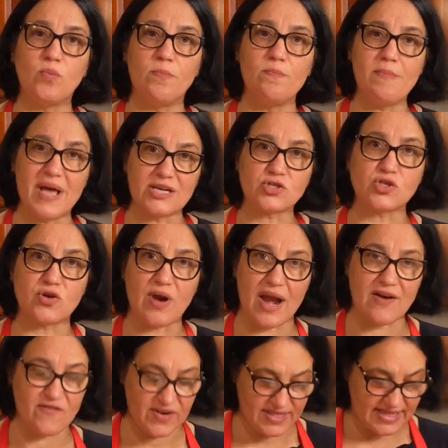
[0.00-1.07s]
measure
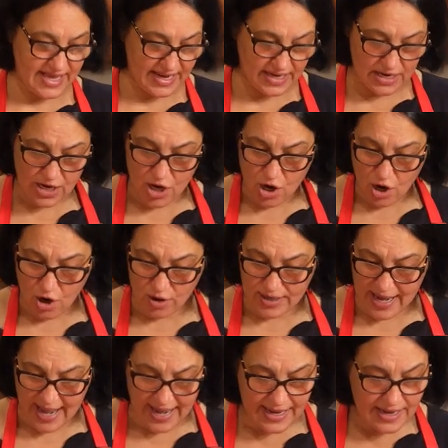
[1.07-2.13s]
everything,
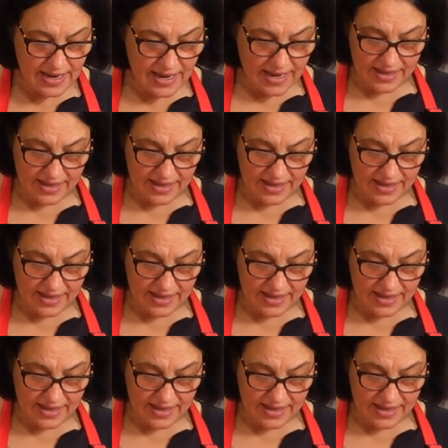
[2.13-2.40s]
okay?